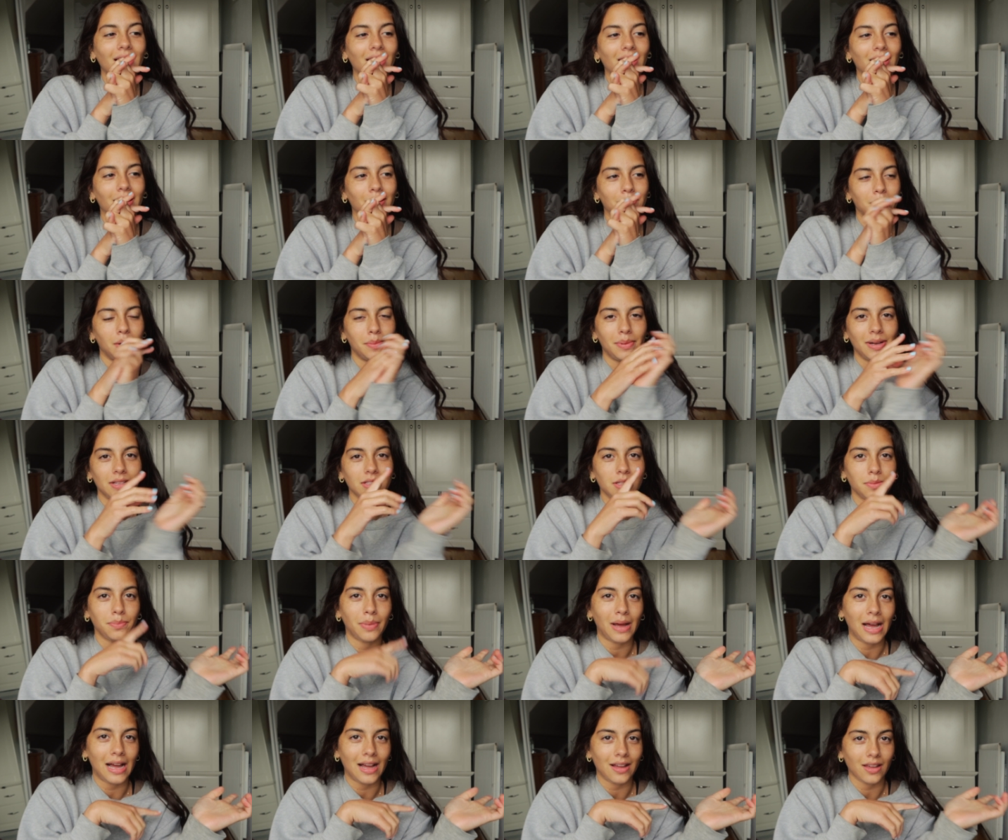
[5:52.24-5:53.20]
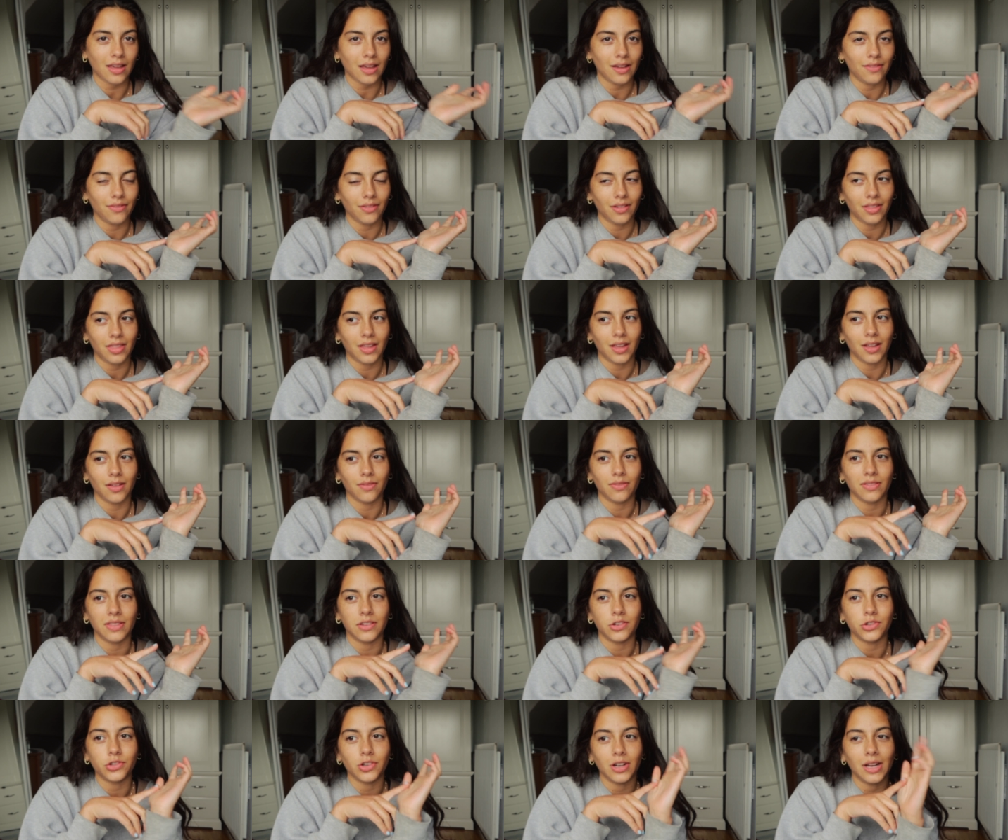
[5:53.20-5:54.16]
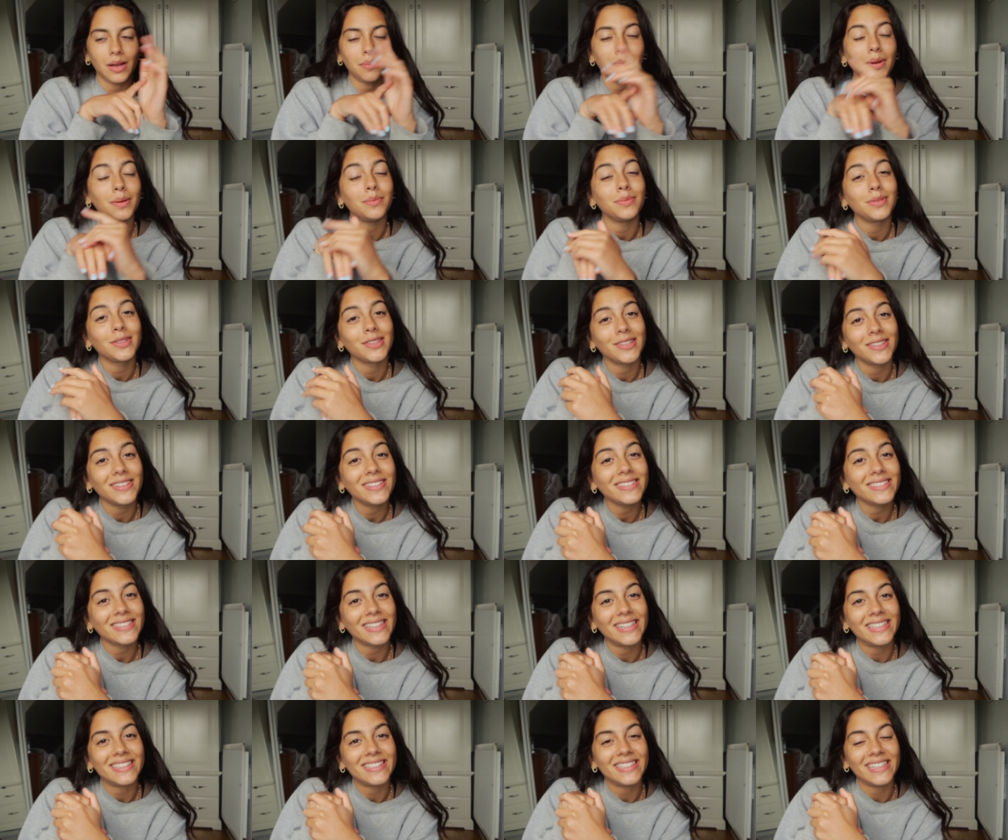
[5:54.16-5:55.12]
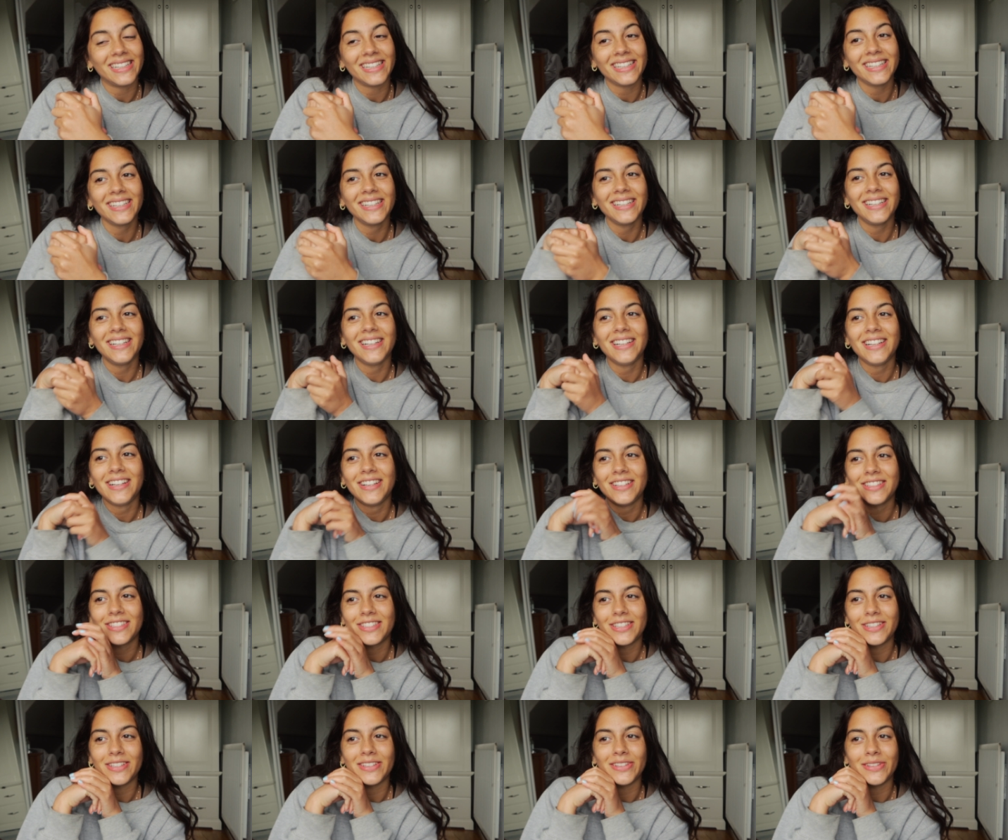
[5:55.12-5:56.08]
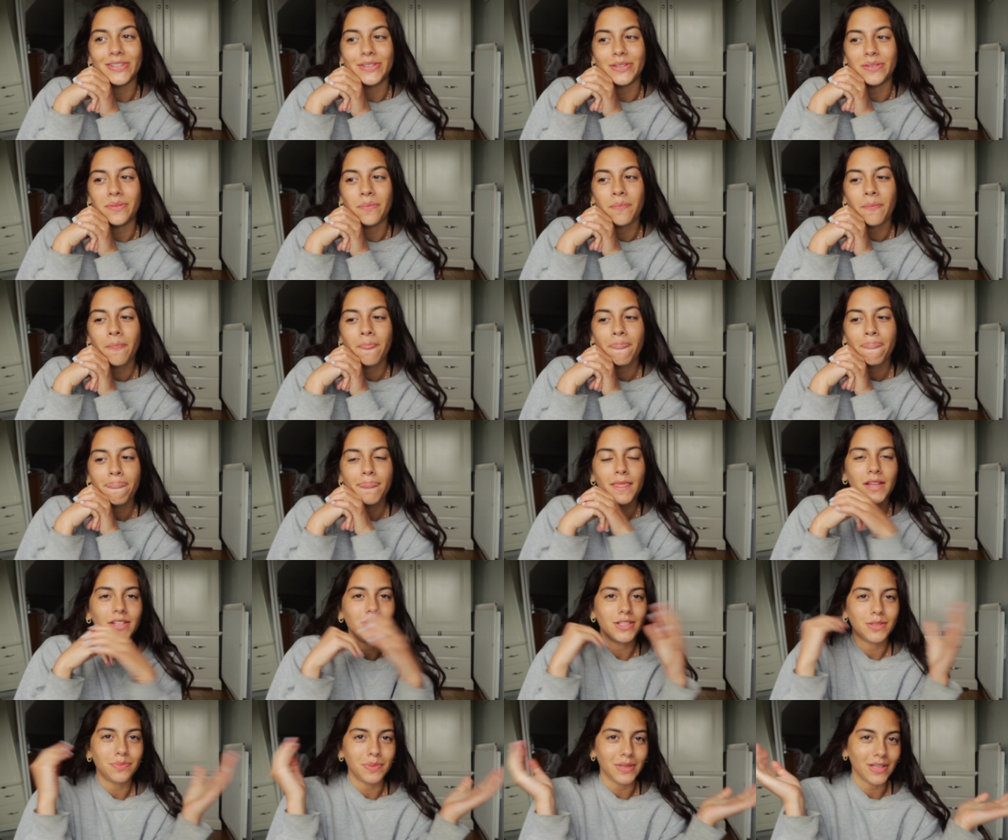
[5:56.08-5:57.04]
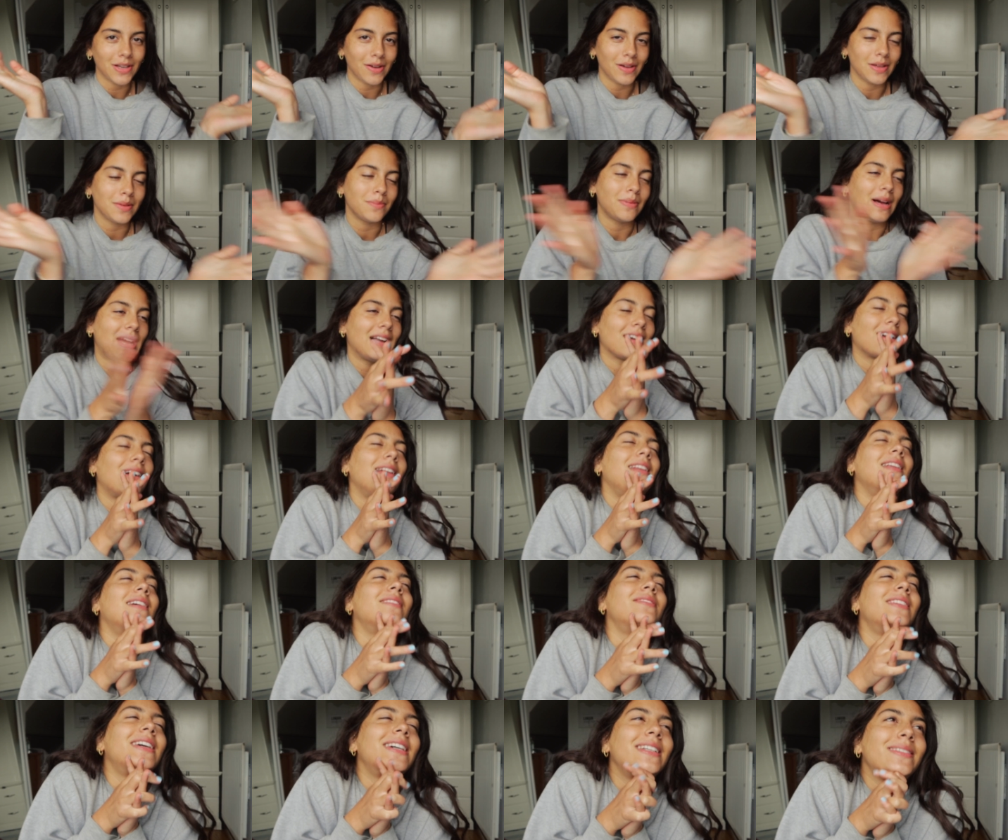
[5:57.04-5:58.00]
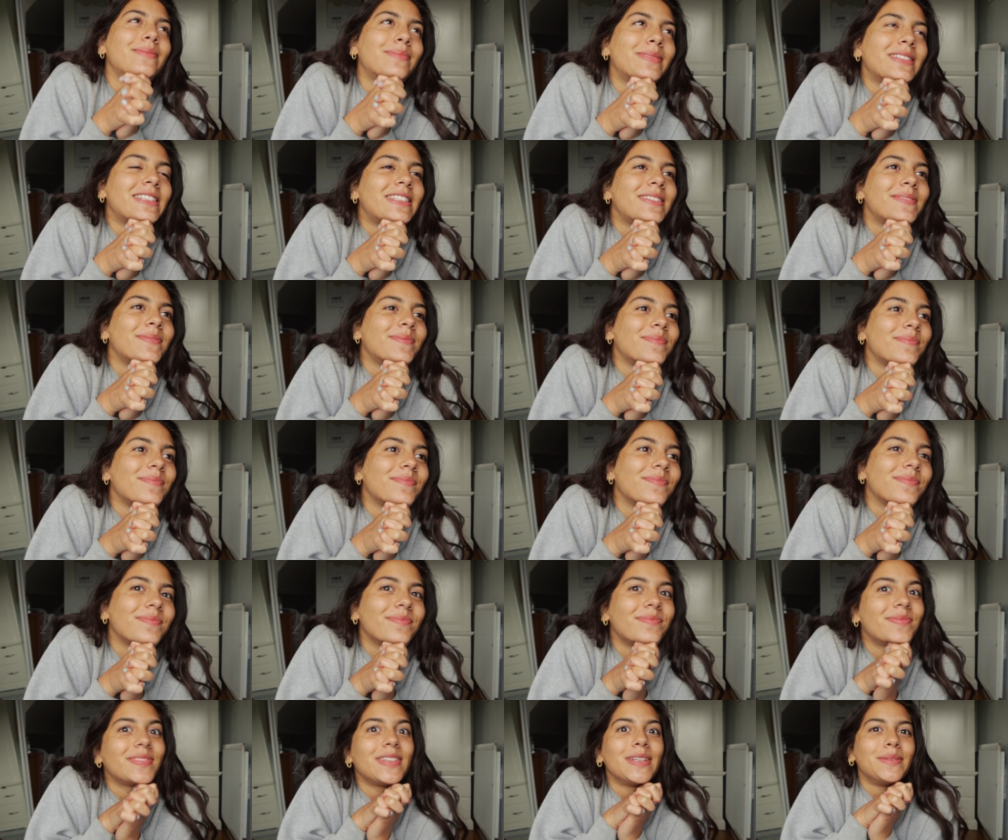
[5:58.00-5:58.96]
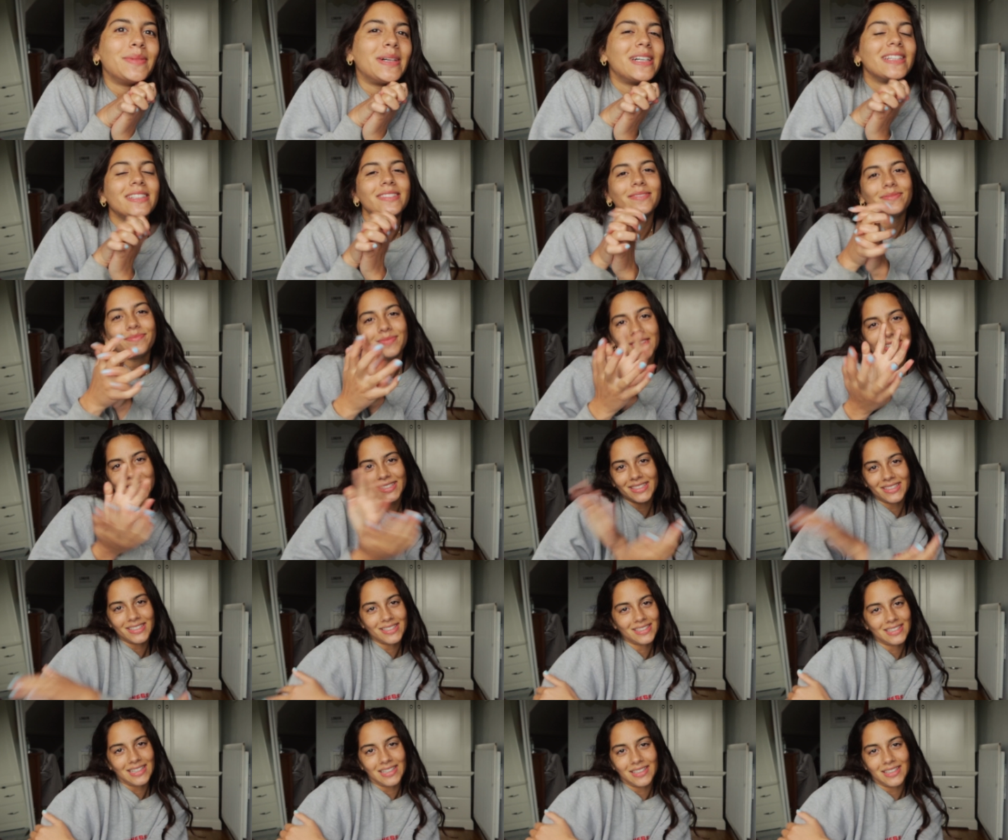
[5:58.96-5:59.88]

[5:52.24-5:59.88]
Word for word: I'm about to pack everything for the trip. I'm so excited to just be going back. I love Edinburgh so much. It's just